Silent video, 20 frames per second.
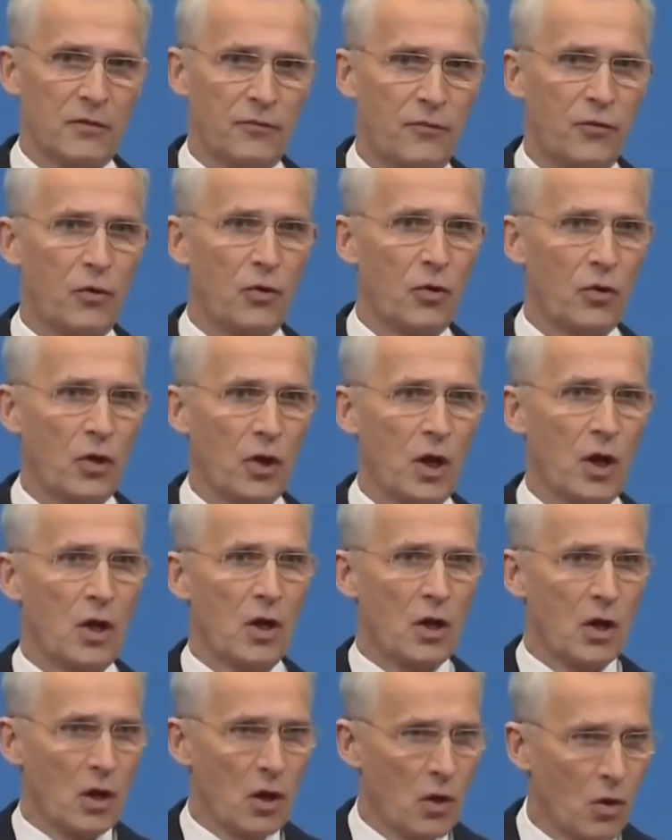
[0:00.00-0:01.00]
for
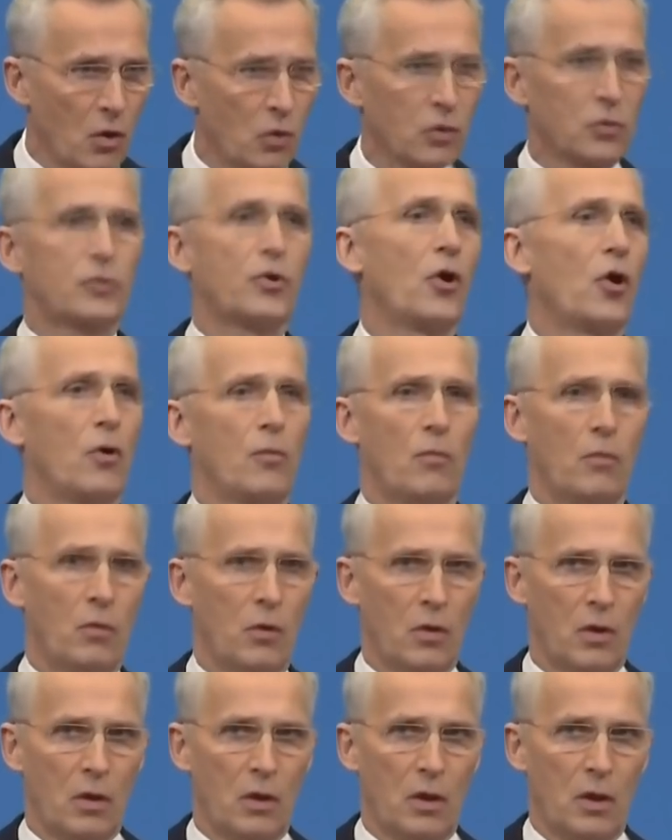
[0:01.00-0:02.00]
the long term
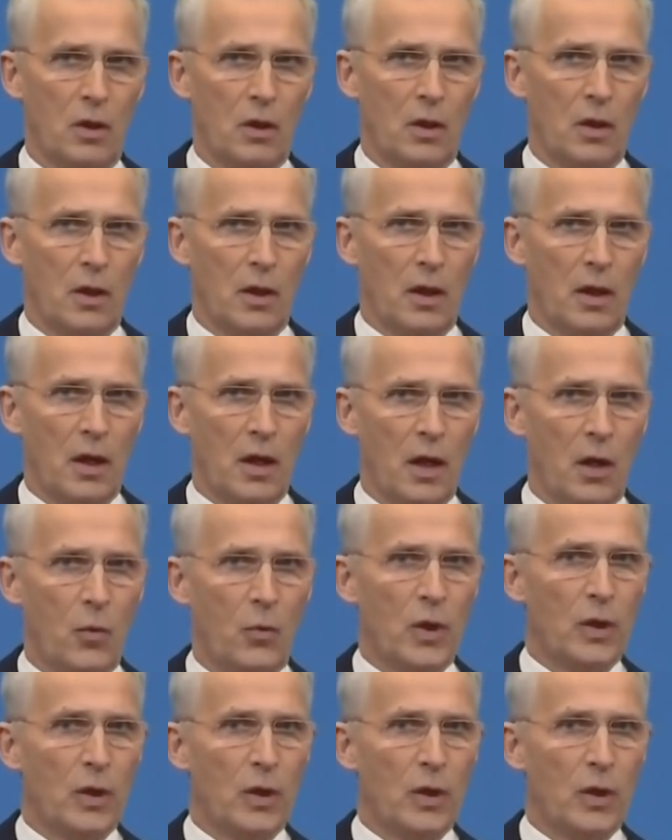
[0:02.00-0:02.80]
uh,